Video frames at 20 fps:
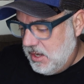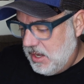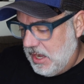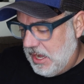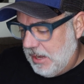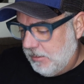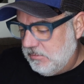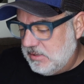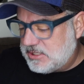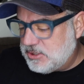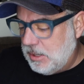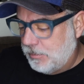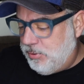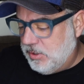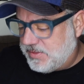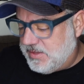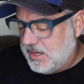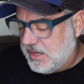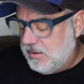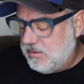Um, so I
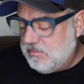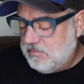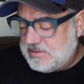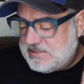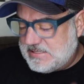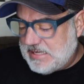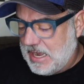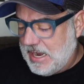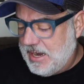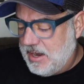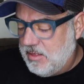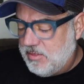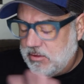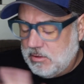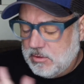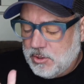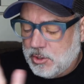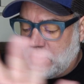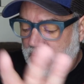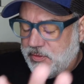put the sign, the
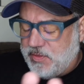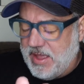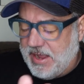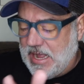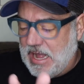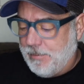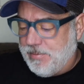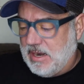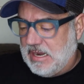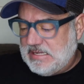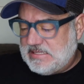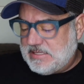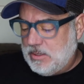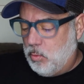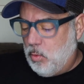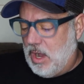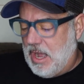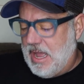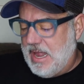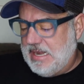little thing up and I said,
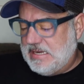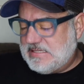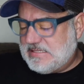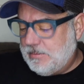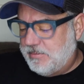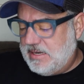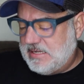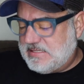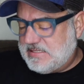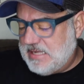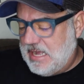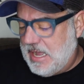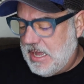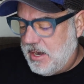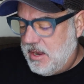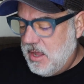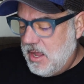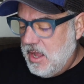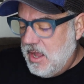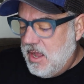what? And somebody
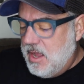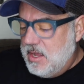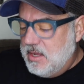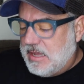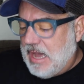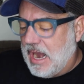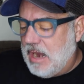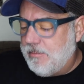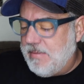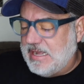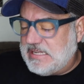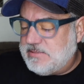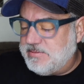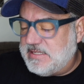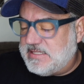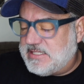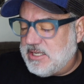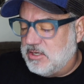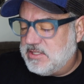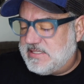said, God, it makes me
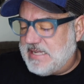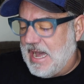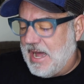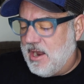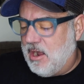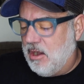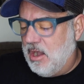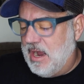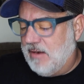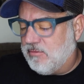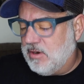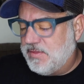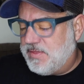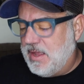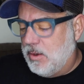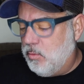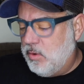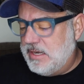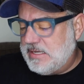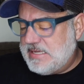so sad how
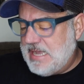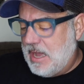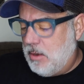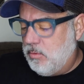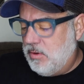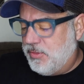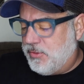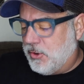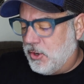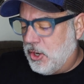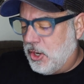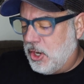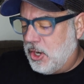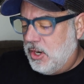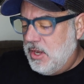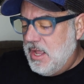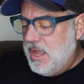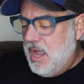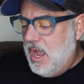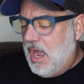everything went down with
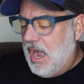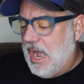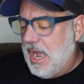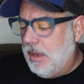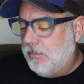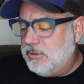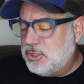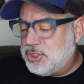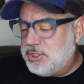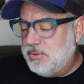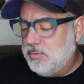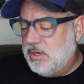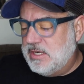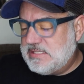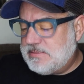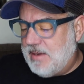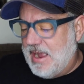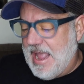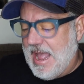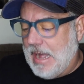her. Um, she
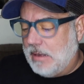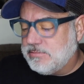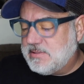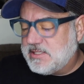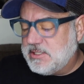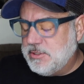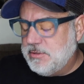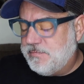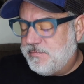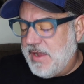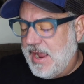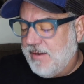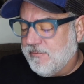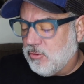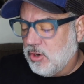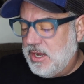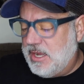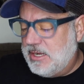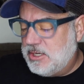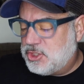was my absolute
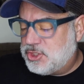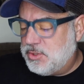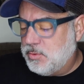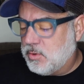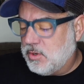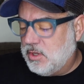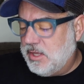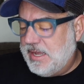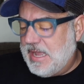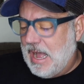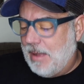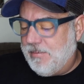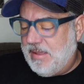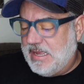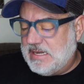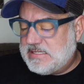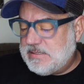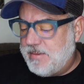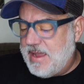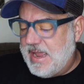favorite. She really got me
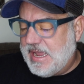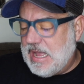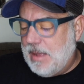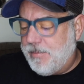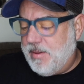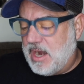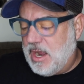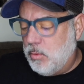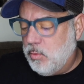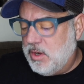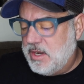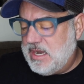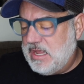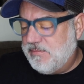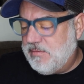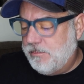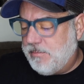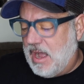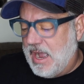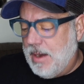into makeup and I wouldn't
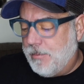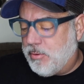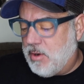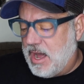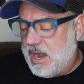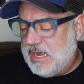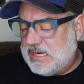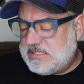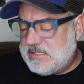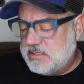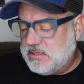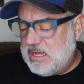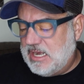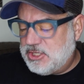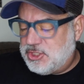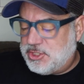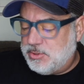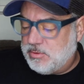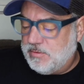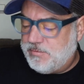even buy a product
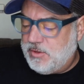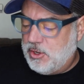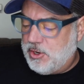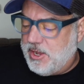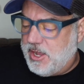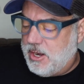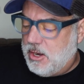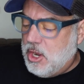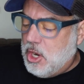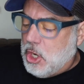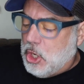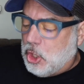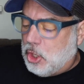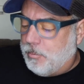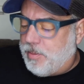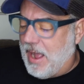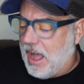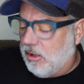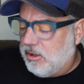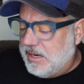unless she reviewed it. Her
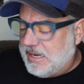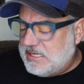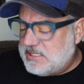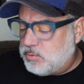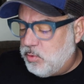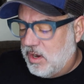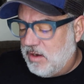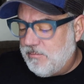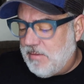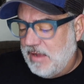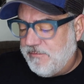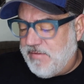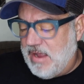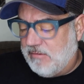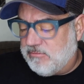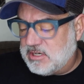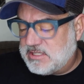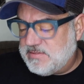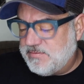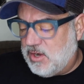palette is one of my
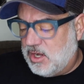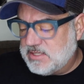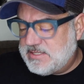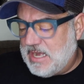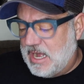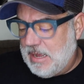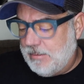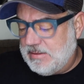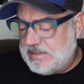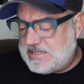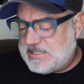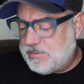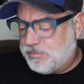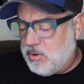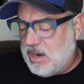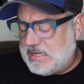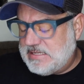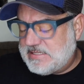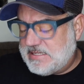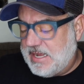favorites of all time. It's
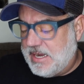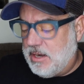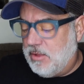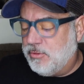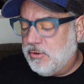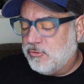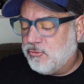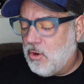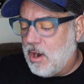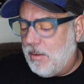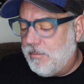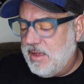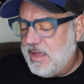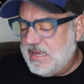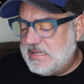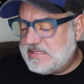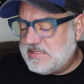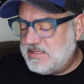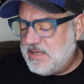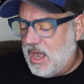depressing. The drama
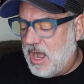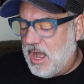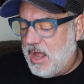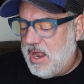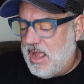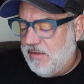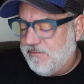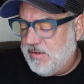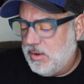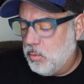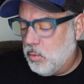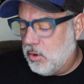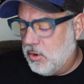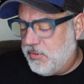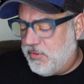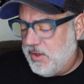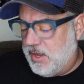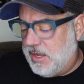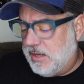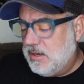is not effing
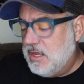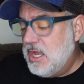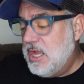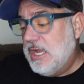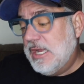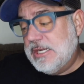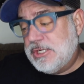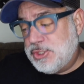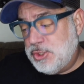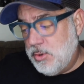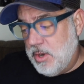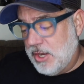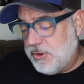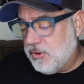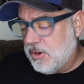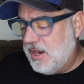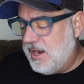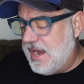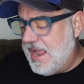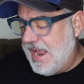worth it.
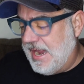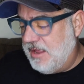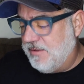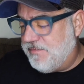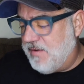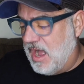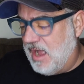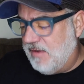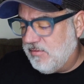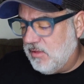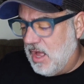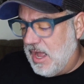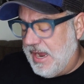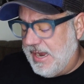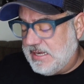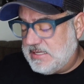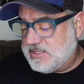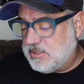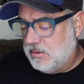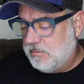285
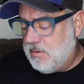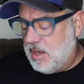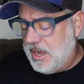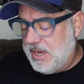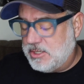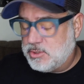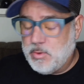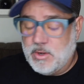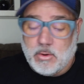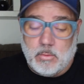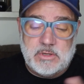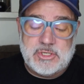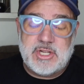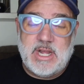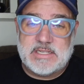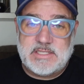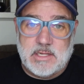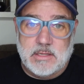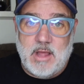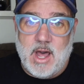likes on my Twitter, which
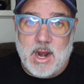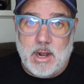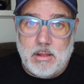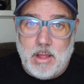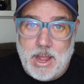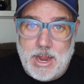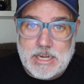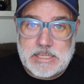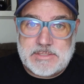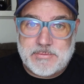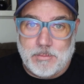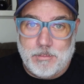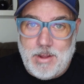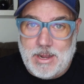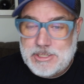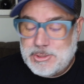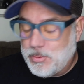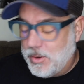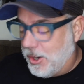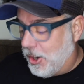that's a lot of likes for
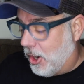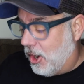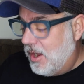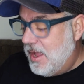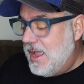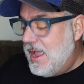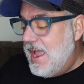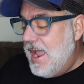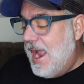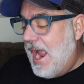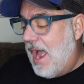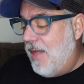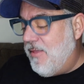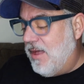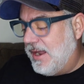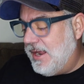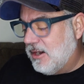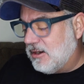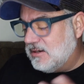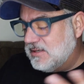my Twitter. And
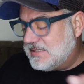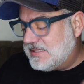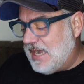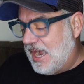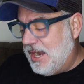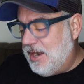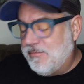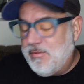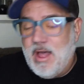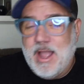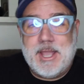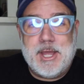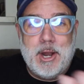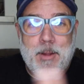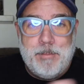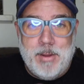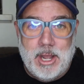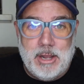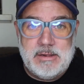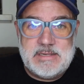then here is kind of like an
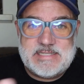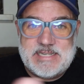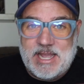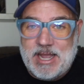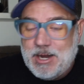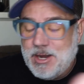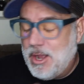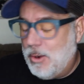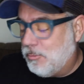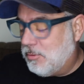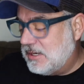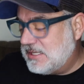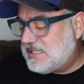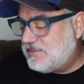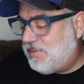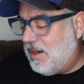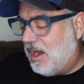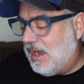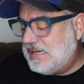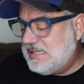opposing
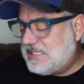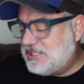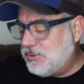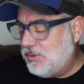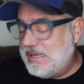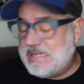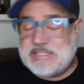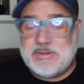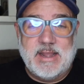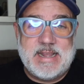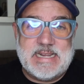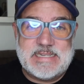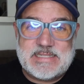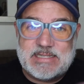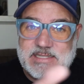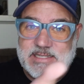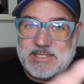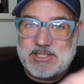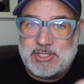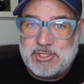response to it. So I guess
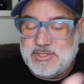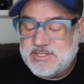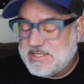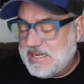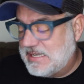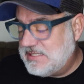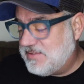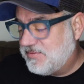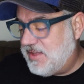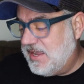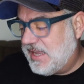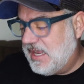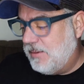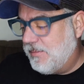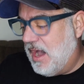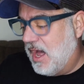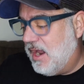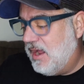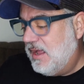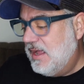this is two sides of thinking
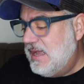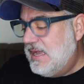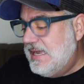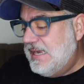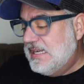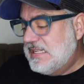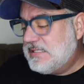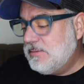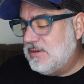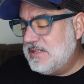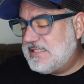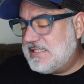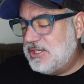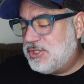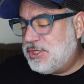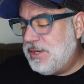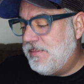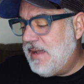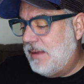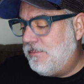about it. Someone said
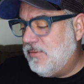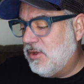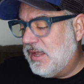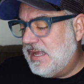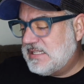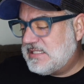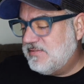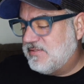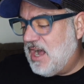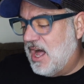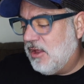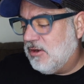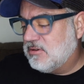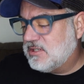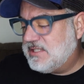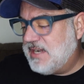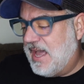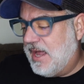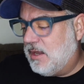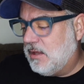she made millions of
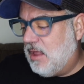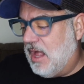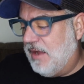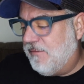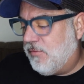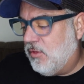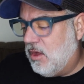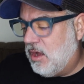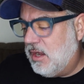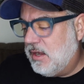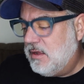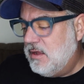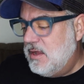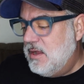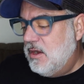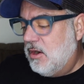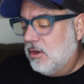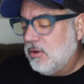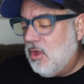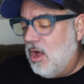dollars and had a lifelong
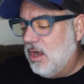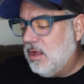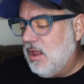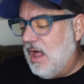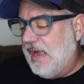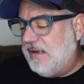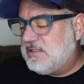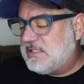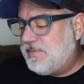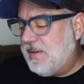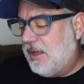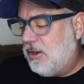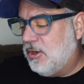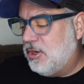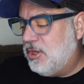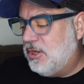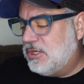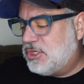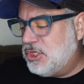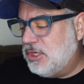or long lifespan on
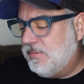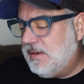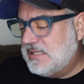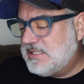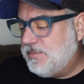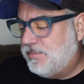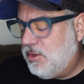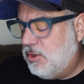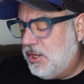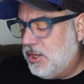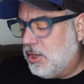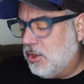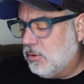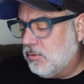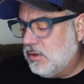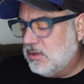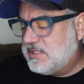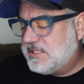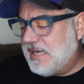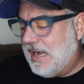YouTube as a beauty
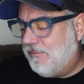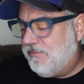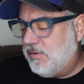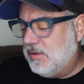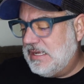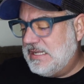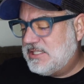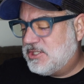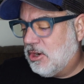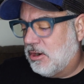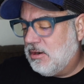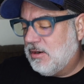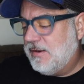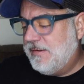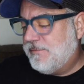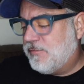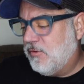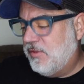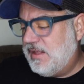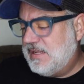guru. Stop feeling sorry
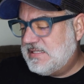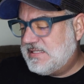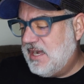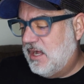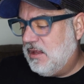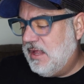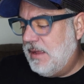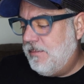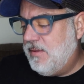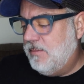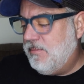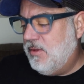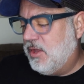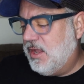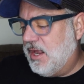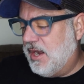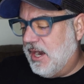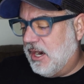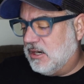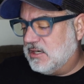for these LA
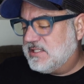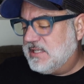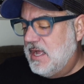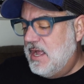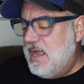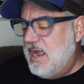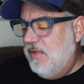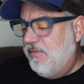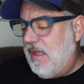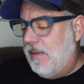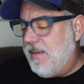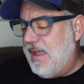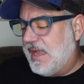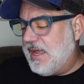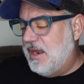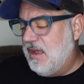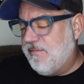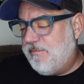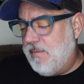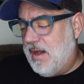millionaires. They make
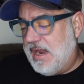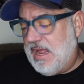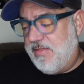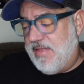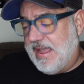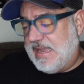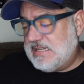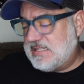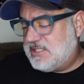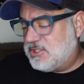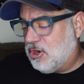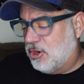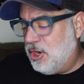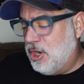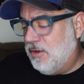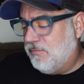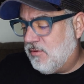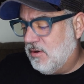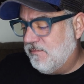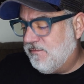enough money, they can start
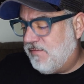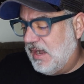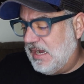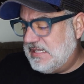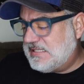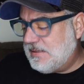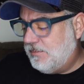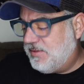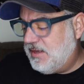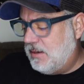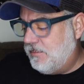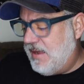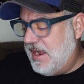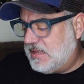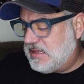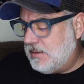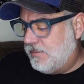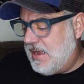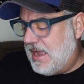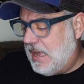over and find something to
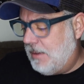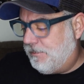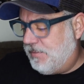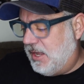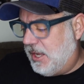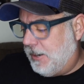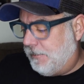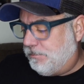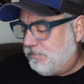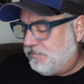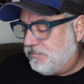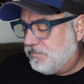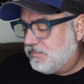make them happy.